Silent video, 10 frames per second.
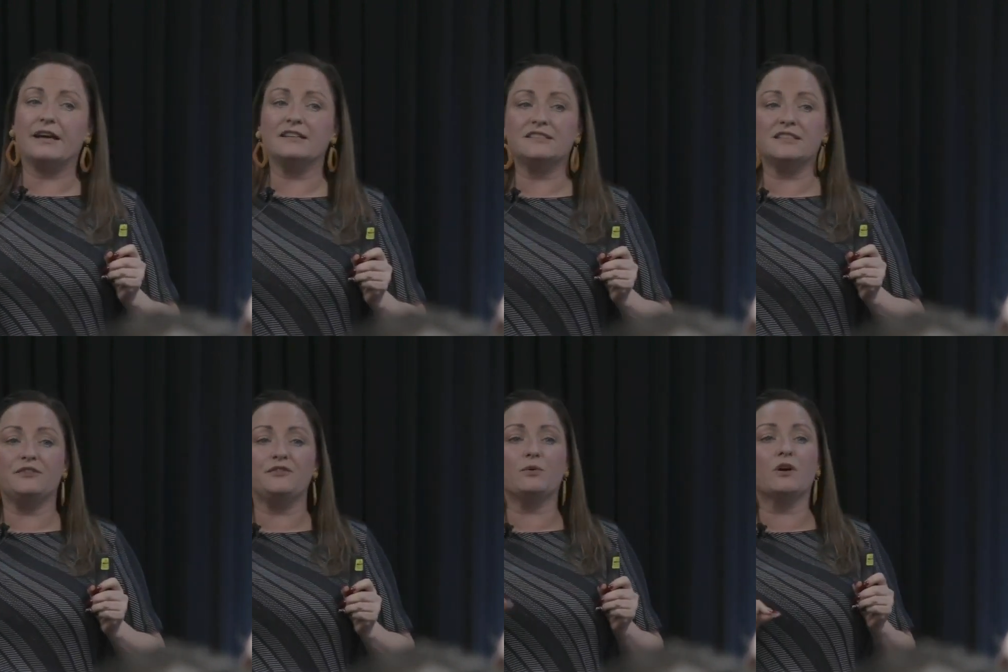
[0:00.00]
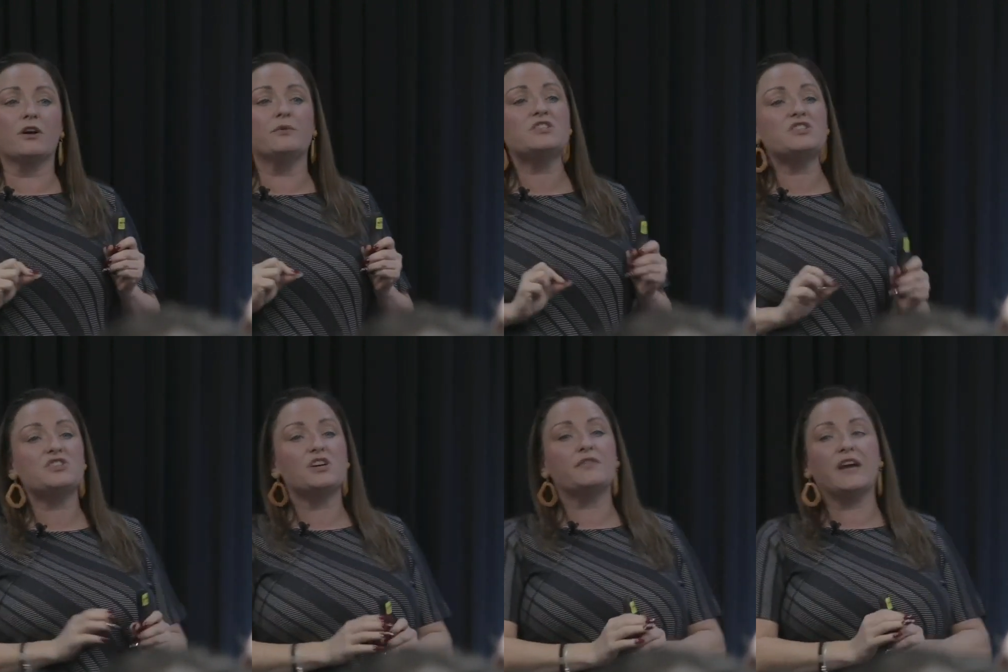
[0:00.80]
And if you are going to
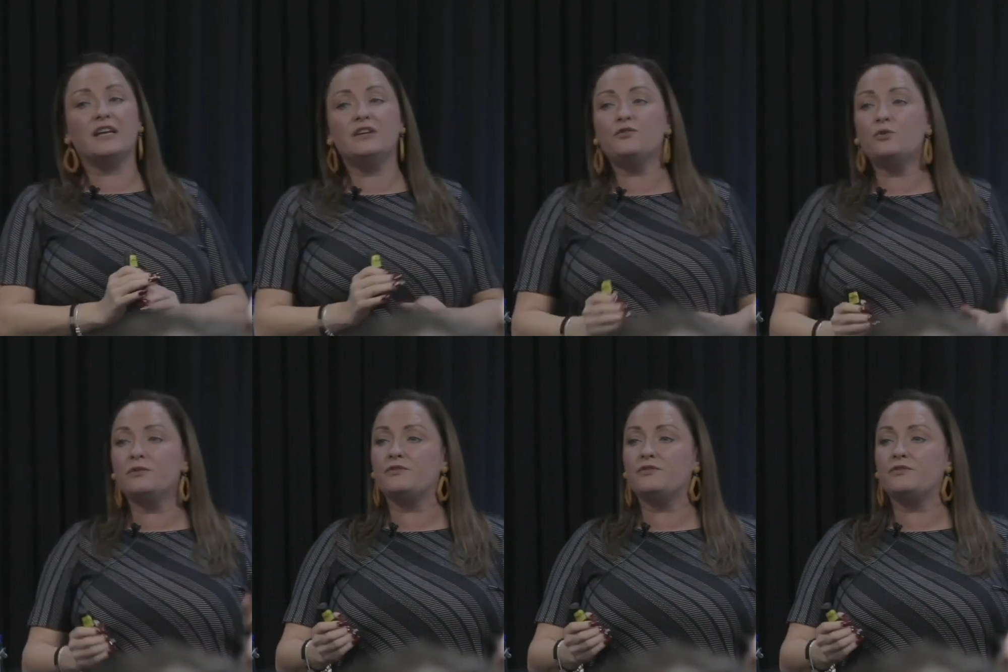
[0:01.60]
serve any form